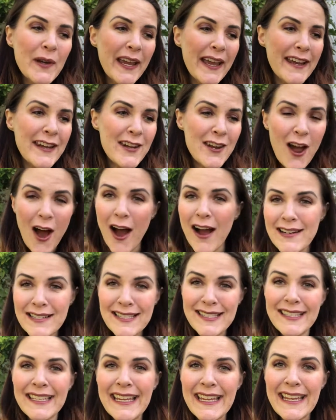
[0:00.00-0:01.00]
cannot
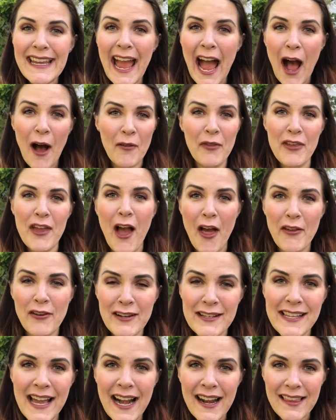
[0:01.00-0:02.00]
see out the
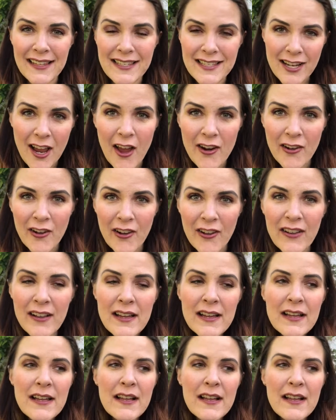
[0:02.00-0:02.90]
other side of this tunnel,